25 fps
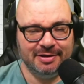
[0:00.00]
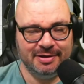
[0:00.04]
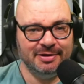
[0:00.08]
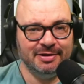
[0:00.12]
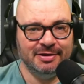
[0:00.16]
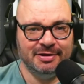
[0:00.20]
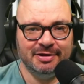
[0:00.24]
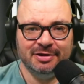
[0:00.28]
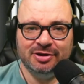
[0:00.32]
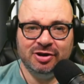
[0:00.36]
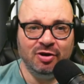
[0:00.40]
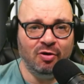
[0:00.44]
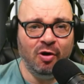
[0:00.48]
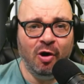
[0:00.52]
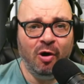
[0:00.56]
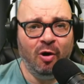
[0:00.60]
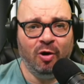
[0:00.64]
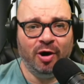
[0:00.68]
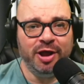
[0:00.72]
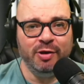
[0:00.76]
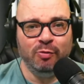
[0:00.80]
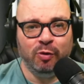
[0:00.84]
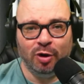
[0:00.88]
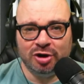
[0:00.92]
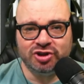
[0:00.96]
No,
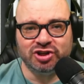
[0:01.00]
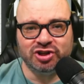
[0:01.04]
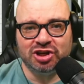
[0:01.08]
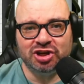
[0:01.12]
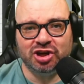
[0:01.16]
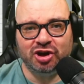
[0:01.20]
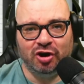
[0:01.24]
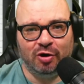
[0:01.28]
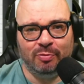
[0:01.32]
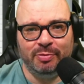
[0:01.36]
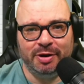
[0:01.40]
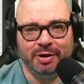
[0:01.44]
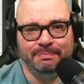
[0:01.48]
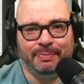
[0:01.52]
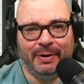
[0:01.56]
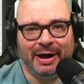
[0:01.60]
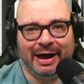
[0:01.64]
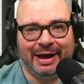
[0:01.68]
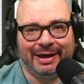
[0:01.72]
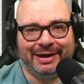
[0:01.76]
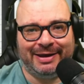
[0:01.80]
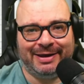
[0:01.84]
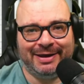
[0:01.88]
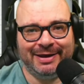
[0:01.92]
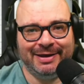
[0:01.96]
he wasn't coming
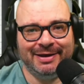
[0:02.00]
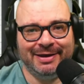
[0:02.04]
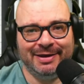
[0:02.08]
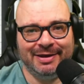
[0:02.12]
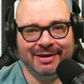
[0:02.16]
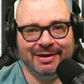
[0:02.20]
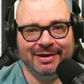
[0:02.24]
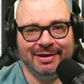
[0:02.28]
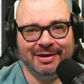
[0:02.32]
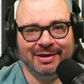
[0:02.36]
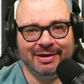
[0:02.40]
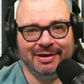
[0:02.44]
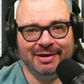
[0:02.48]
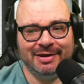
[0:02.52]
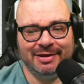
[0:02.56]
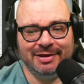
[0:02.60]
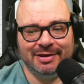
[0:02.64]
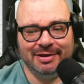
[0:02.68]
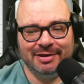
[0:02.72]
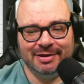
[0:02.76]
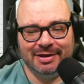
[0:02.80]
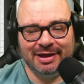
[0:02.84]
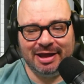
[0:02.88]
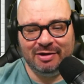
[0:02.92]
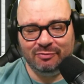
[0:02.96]
back.
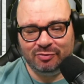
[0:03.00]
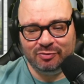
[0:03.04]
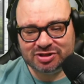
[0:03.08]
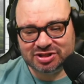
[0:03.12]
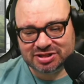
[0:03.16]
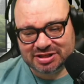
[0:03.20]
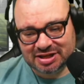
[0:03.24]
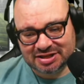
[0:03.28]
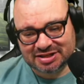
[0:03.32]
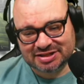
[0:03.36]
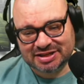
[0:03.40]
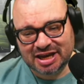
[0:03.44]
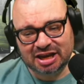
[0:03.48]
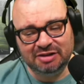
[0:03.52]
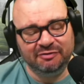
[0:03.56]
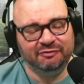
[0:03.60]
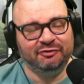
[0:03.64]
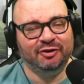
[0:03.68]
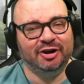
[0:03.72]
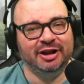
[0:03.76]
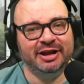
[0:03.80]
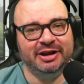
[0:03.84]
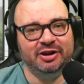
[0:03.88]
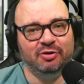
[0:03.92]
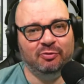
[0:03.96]
It was
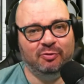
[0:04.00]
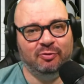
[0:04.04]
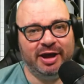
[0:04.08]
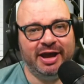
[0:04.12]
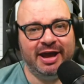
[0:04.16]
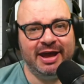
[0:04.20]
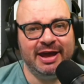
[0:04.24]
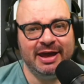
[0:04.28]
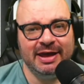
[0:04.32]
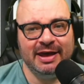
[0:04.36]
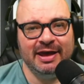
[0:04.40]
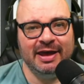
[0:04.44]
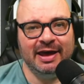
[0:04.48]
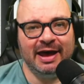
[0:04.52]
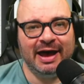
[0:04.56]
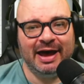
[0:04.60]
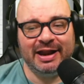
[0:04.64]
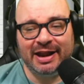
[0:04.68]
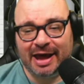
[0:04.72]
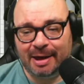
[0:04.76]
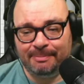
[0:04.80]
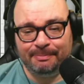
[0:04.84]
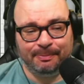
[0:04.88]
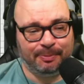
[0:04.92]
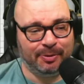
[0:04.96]
deceitful in a way, and
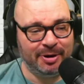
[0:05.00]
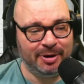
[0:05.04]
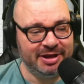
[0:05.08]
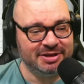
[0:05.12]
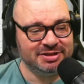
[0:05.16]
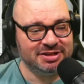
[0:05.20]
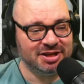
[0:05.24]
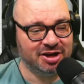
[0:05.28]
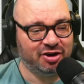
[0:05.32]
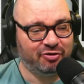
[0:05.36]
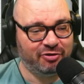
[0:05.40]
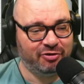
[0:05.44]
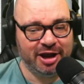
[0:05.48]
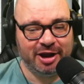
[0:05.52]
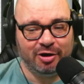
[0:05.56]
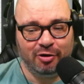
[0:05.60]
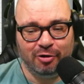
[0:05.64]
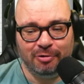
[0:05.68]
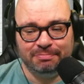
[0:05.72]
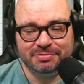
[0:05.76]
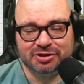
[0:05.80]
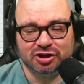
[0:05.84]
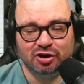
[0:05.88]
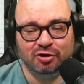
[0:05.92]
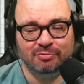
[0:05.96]
I'm pleased that Craig
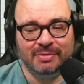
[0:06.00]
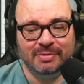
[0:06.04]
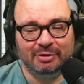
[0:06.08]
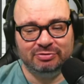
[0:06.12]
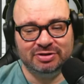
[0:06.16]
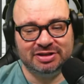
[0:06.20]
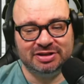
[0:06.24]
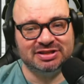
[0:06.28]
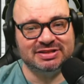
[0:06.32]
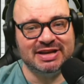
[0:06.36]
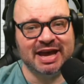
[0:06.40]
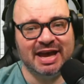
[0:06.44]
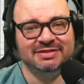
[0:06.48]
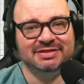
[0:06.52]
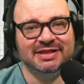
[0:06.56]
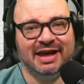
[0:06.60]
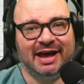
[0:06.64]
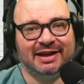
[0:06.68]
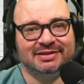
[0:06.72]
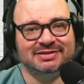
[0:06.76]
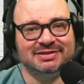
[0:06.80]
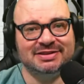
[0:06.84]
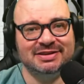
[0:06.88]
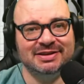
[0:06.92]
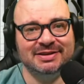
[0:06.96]
Hope's come out and said
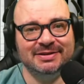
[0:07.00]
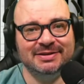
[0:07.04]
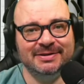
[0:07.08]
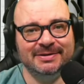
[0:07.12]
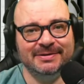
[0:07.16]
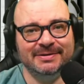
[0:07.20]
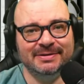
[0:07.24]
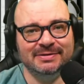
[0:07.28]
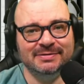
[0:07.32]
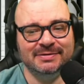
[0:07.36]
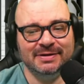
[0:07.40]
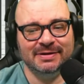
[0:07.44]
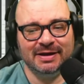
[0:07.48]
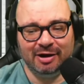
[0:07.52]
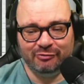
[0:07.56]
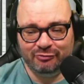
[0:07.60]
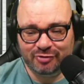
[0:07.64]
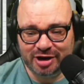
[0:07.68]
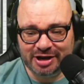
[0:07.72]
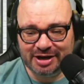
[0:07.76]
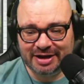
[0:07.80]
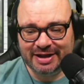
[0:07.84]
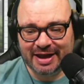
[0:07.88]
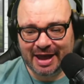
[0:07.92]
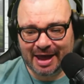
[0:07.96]
that. I
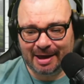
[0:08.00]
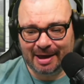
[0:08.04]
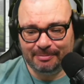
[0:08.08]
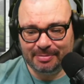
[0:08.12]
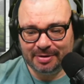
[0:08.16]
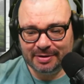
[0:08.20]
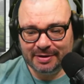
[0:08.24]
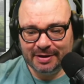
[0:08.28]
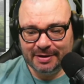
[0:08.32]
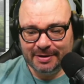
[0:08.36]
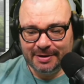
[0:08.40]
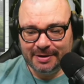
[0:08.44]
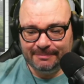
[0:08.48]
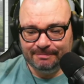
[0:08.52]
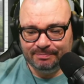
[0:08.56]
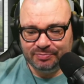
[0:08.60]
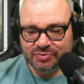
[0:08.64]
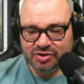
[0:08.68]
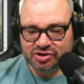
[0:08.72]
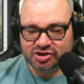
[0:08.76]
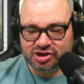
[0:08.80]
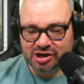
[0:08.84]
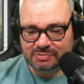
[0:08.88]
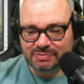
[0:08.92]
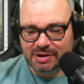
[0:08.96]
really am.
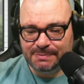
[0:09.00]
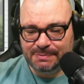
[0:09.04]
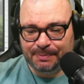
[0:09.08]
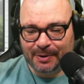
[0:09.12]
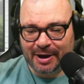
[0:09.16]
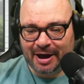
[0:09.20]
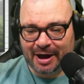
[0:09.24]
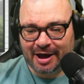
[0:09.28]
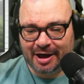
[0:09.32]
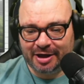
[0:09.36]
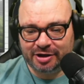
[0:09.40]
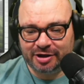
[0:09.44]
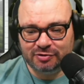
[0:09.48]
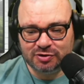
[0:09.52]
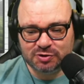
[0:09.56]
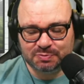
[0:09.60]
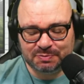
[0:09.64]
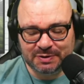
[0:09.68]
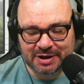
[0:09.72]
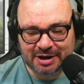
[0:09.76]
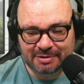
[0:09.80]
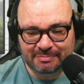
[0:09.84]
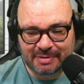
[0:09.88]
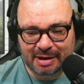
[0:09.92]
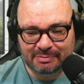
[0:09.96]
Jimmy Barr, who's
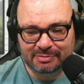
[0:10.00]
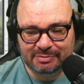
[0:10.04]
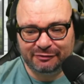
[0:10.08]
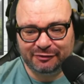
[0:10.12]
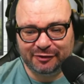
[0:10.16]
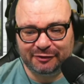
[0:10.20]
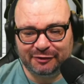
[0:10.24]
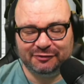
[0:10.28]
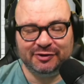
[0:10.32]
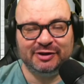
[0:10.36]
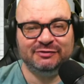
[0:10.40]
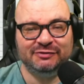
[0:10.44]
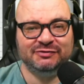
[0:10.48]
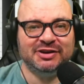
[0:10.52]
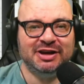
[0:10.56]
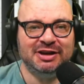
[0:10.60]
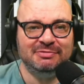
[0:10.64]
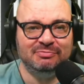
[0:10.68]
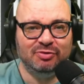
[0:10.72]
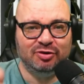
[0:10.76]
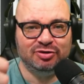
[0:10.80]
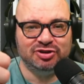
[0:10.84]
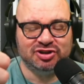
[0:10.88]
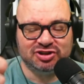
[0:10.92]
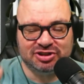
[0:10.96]
been a member for 15
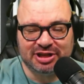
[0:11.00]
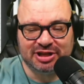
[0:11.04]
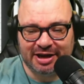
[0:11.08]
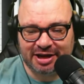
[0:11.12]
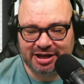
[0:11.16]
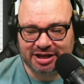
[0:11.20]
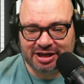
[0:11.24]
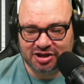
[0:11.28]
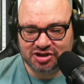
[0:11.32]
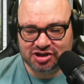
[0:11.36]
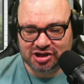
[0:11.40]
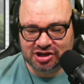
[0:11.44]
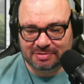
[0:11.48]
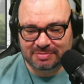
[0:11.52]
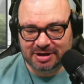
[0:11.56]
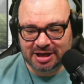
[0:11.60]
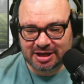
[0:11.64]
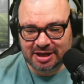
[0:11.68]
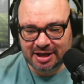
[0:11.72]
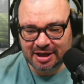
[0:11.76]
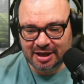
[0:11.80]
months, thank you, Jimmy.